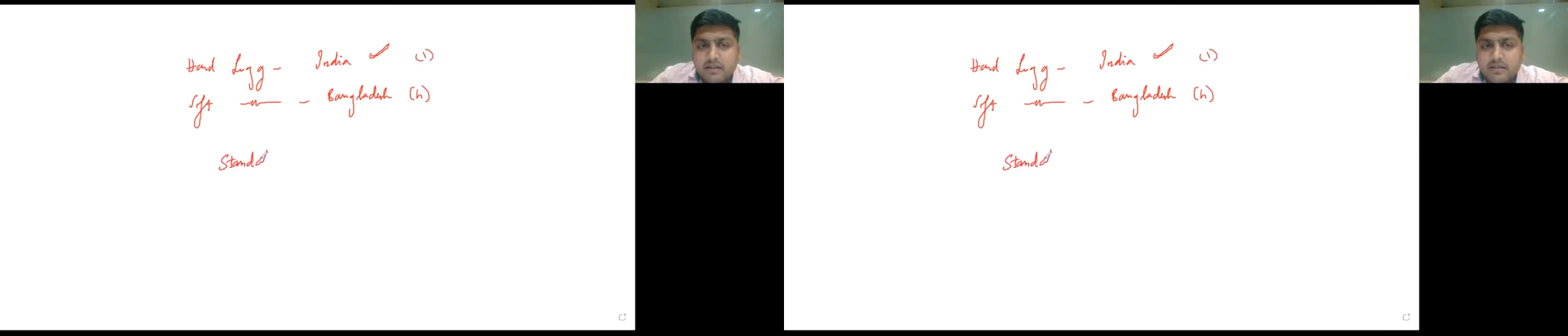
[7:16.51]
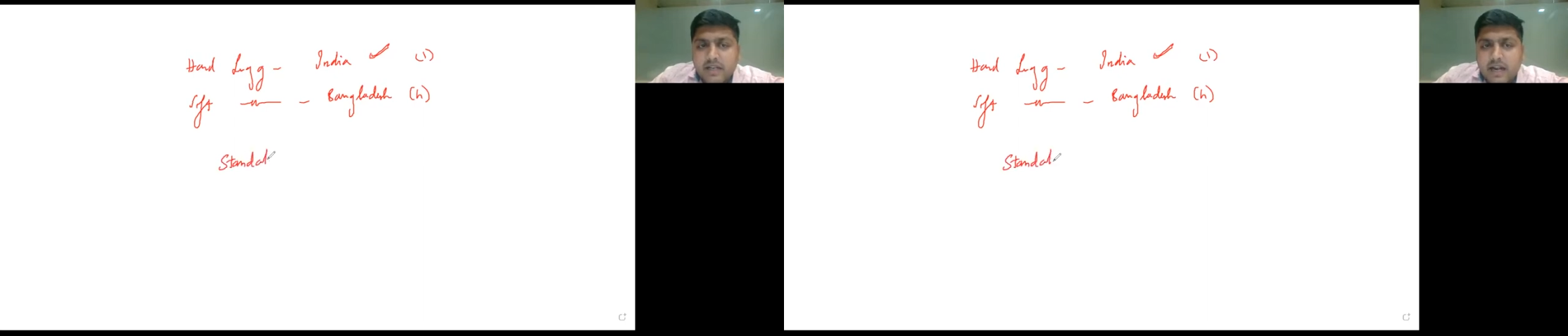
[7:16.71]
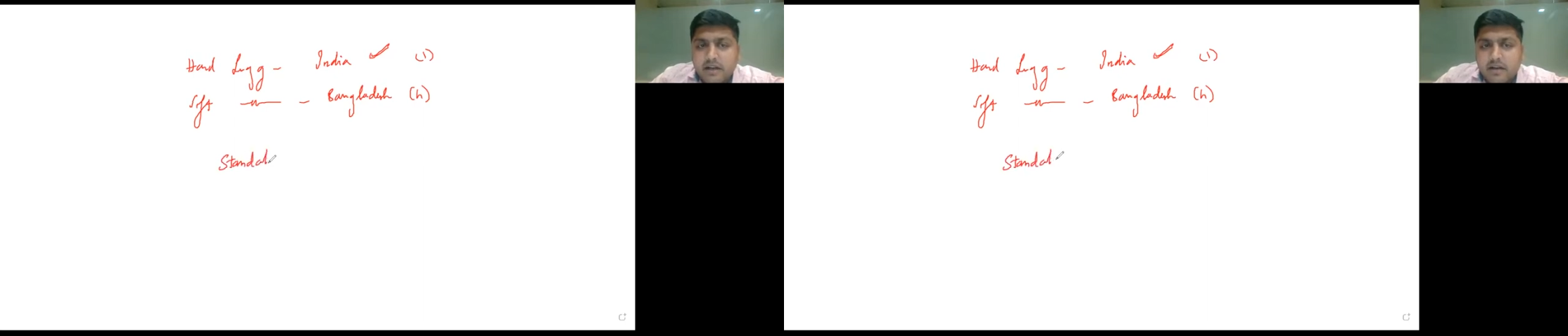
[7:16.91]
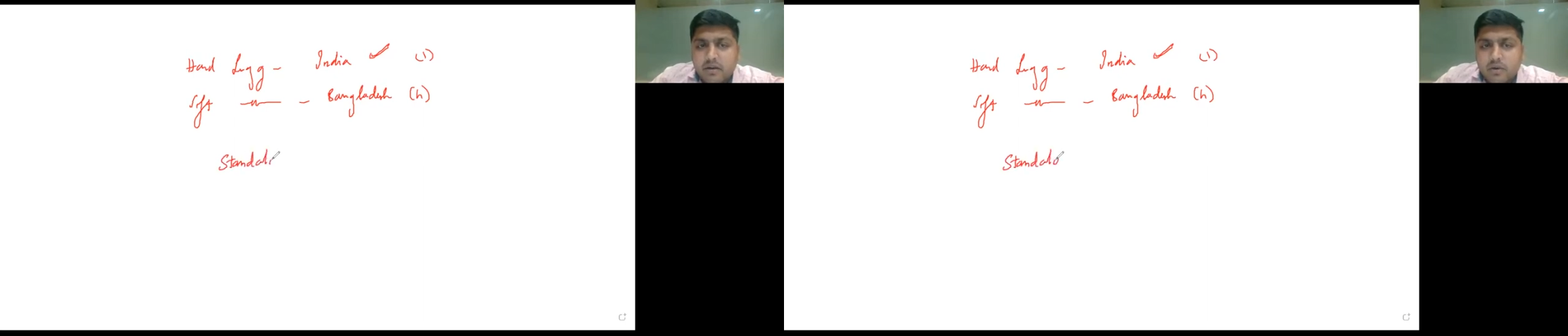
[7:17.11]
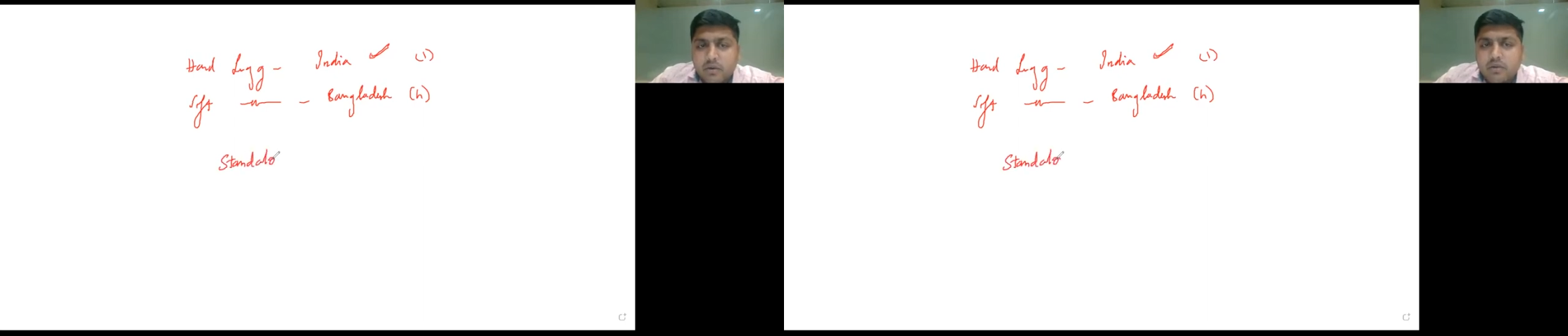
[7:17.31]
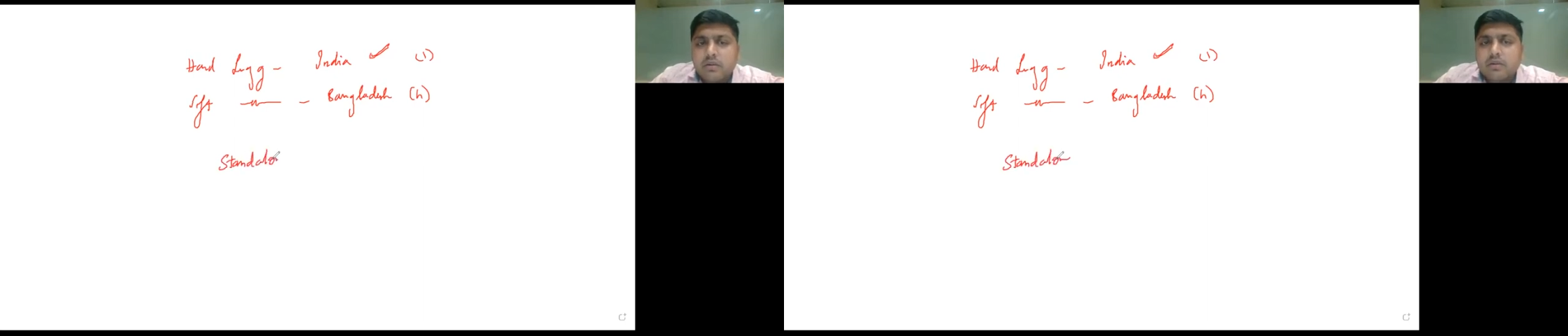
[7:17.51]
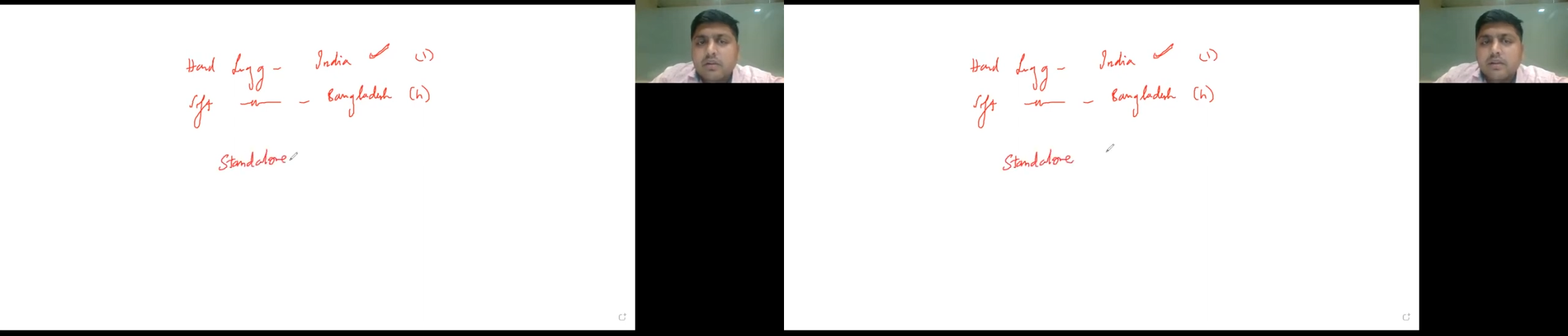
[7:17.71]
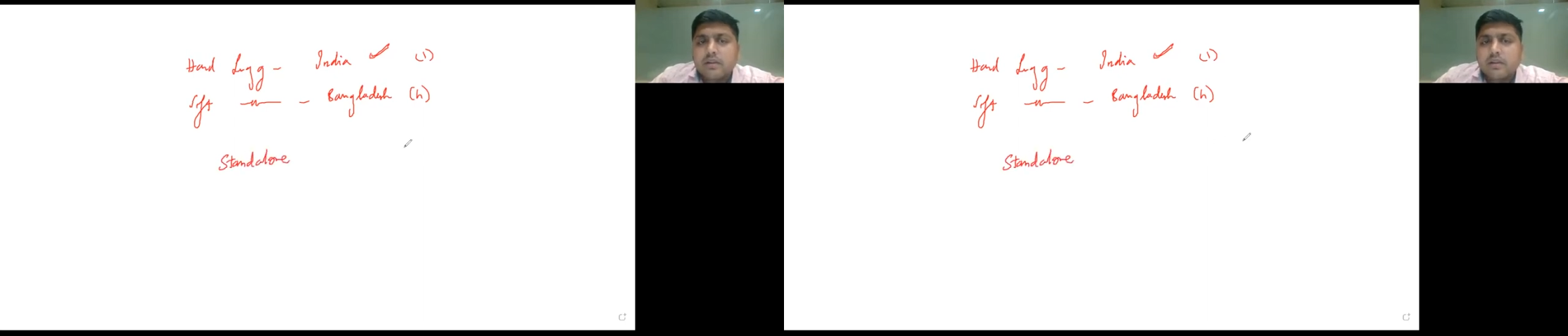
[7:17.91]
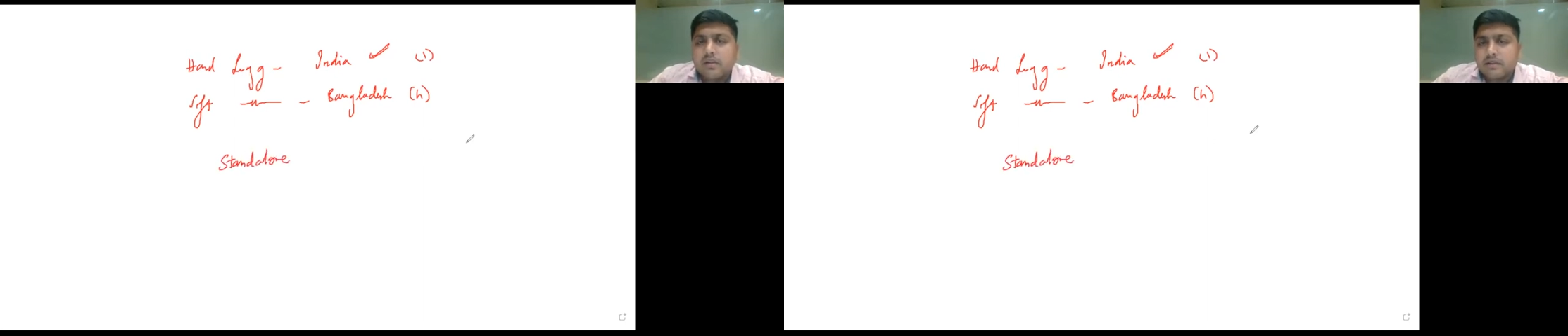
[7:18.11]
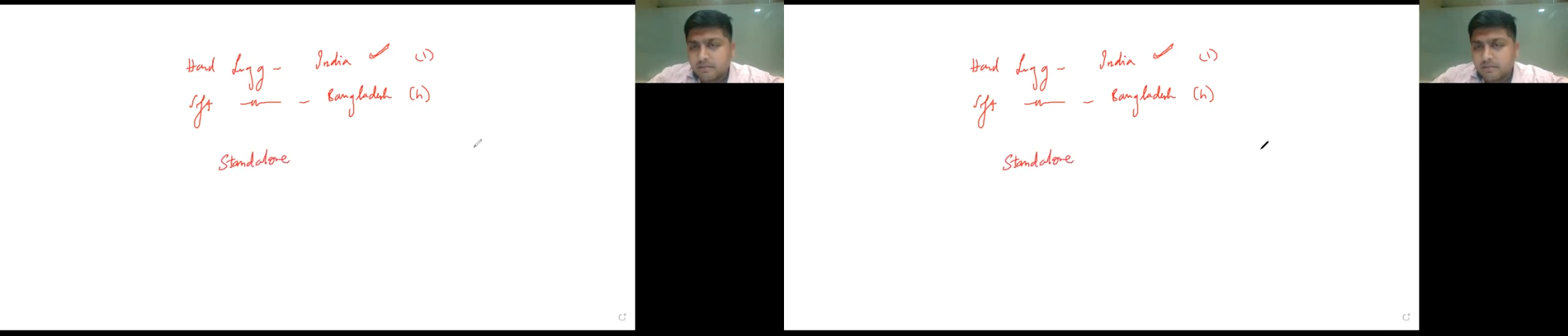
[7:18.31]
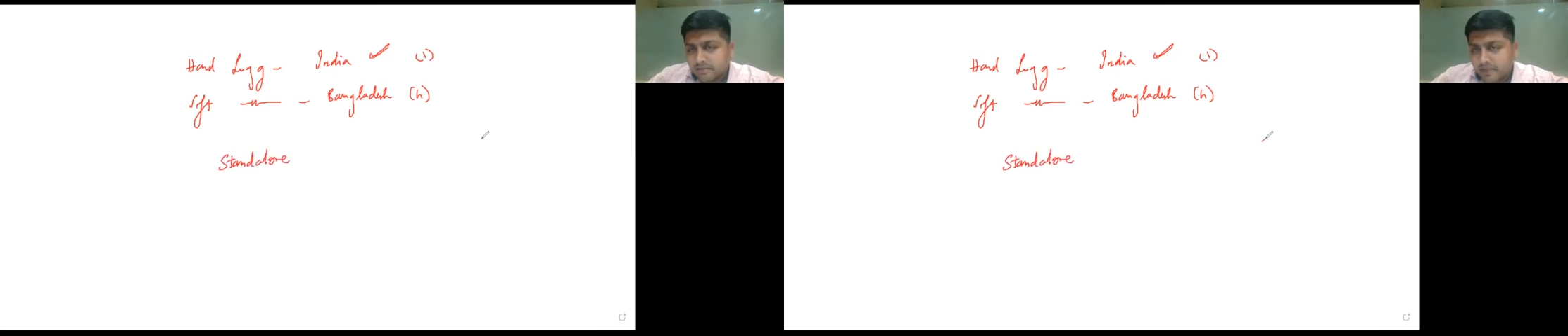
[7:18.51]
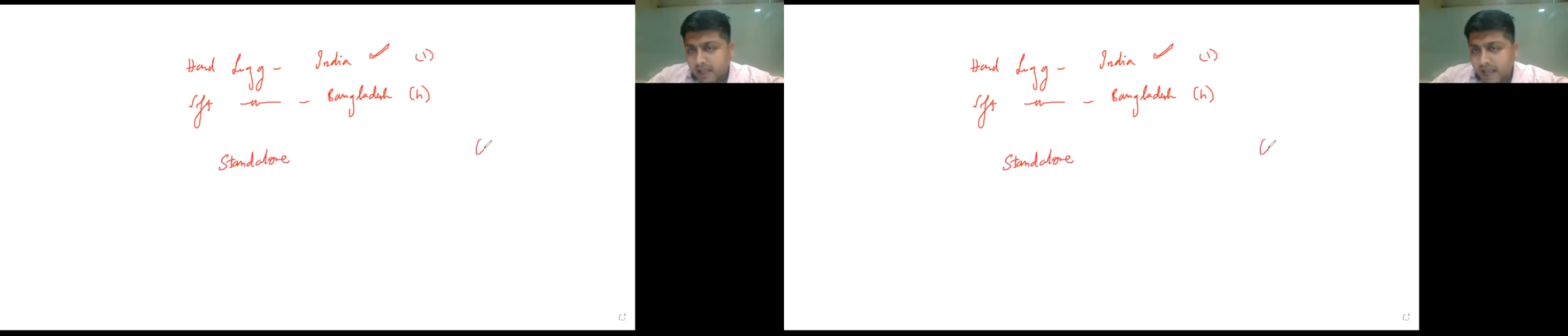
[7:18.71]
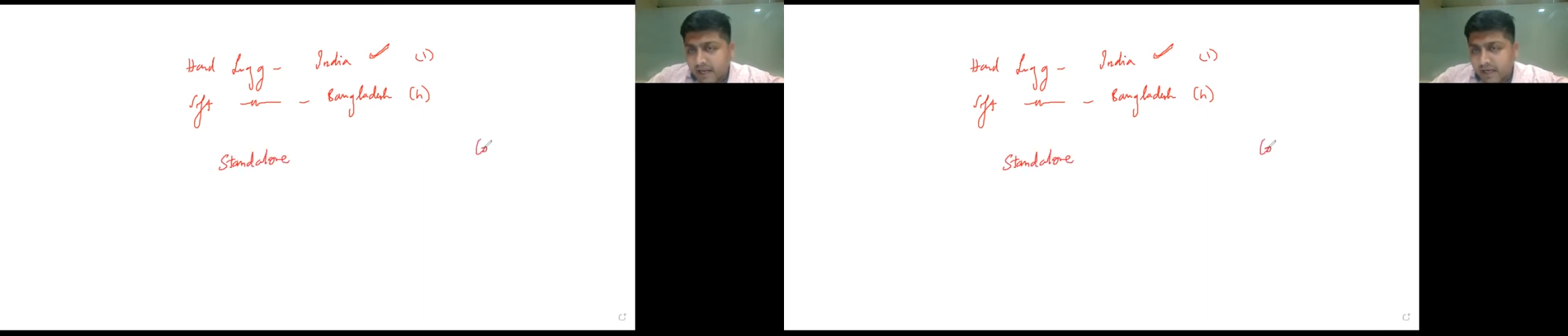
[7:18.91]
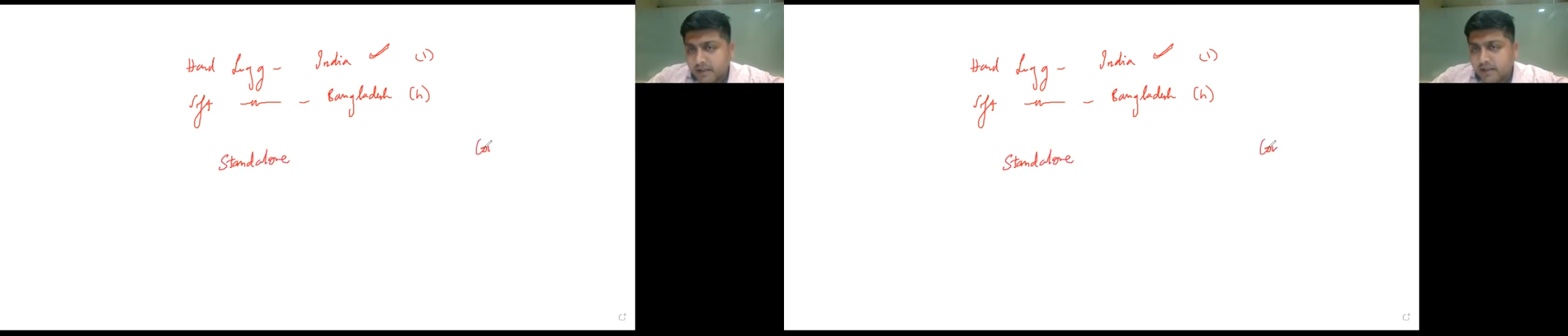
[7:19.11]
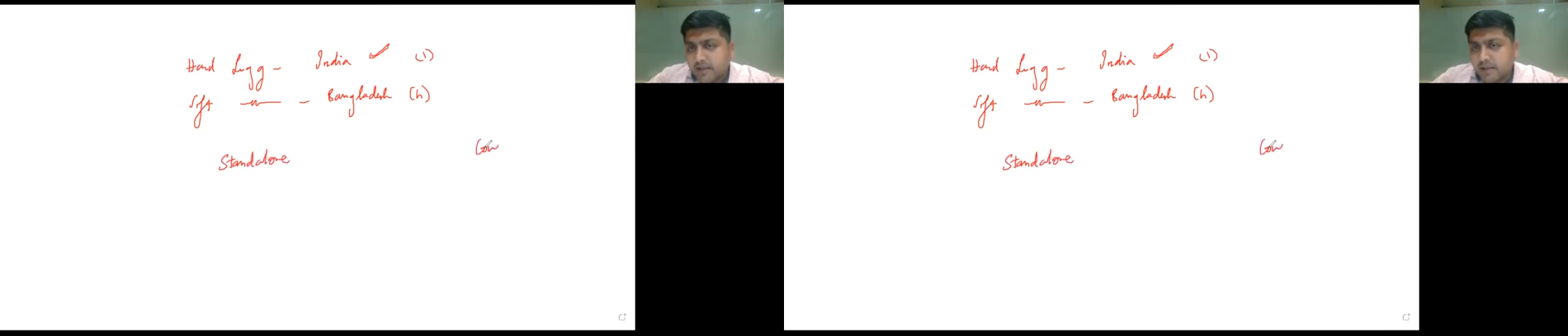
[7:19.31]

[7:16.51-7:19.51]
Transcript: standalone and